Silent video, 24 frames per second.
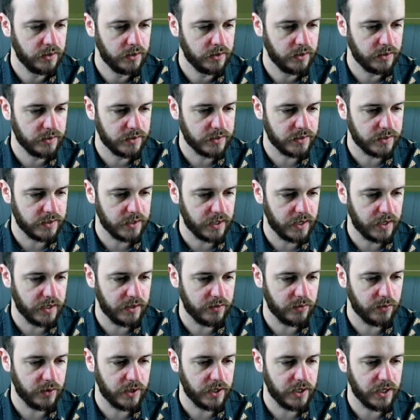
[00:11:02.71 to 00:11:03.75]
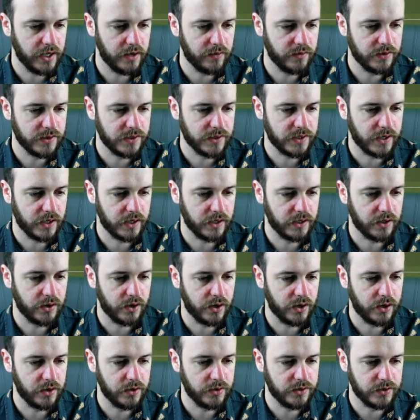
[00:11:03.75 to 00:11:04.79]
Instead, Ricky Evans is going to
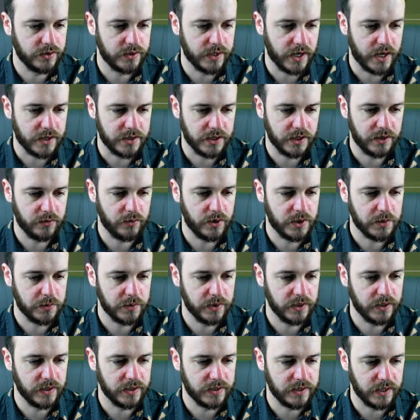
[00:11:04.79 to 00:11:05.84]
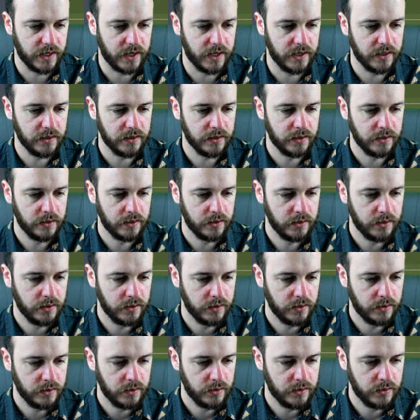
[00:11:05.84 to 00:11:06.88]
go to Tashan Richmond at the 10.
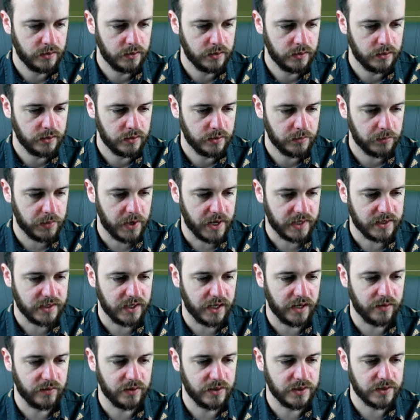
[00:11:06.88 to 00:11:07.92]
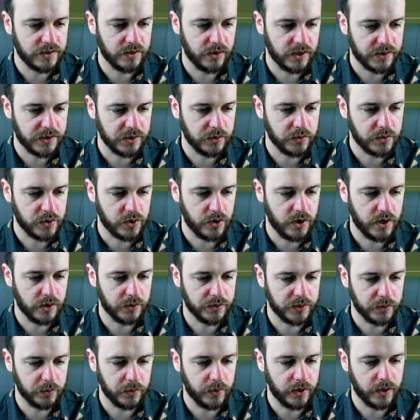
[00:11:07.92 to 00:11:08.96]
Back to Evans. Nice little
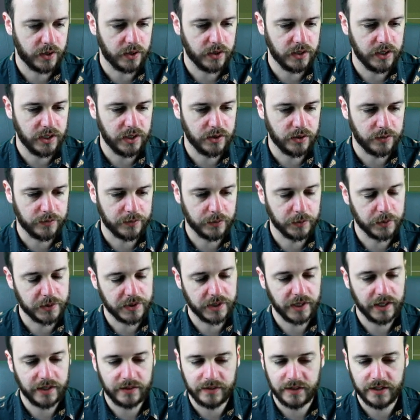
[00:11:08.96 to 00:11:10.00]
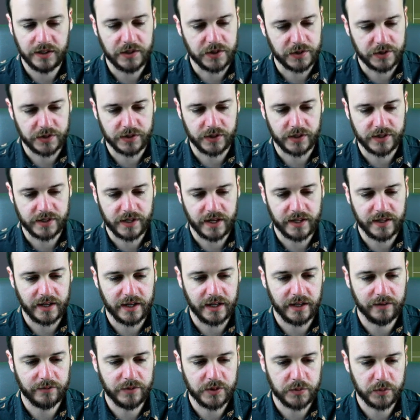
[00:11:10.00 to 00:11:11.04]
triangles at work in here, not forcing anything. Just as I say that,
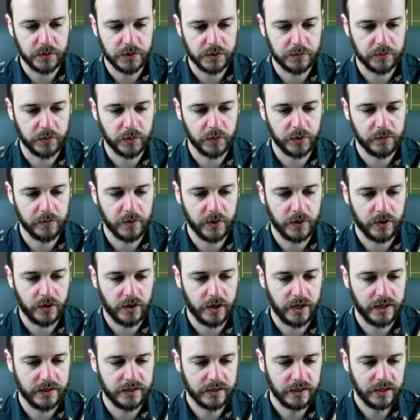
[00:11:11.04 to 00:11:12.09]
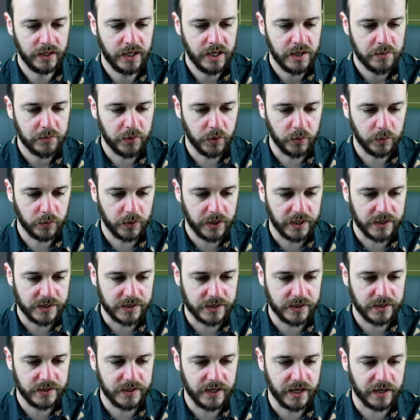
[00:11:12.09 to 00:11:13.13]
Evans puts a ball in behind. Ball hits
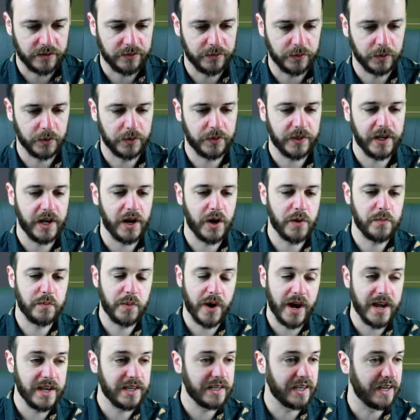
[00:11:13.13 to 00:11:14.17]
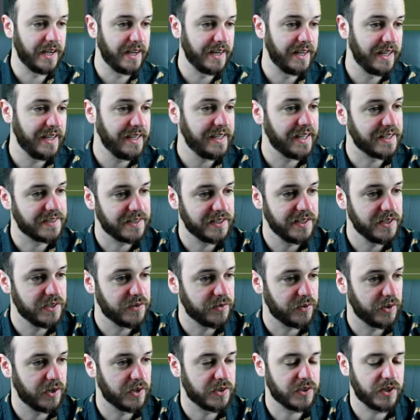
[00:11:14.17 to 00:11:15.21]
the deck for Theo Baker, and he gets his
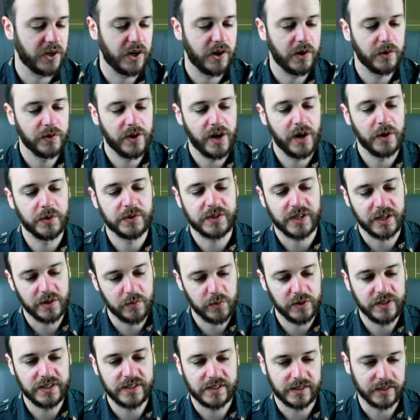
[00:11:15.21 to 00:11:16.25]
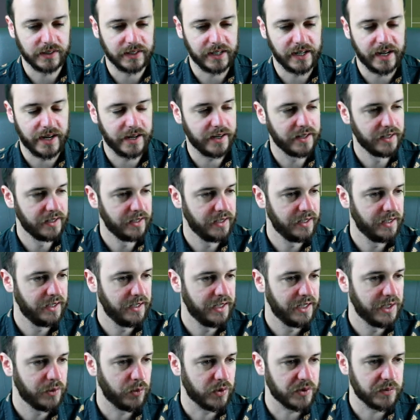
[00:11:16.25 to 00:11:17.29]
first goal. No, it's going to be disallowed.
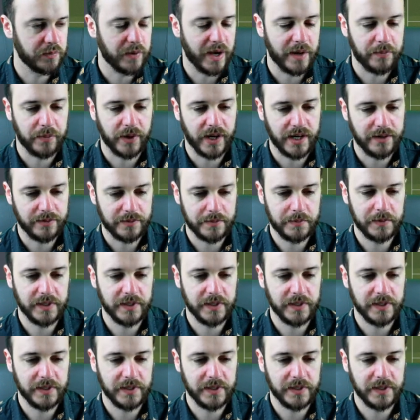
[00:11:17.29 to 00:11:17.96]
Wasn't bad play from him.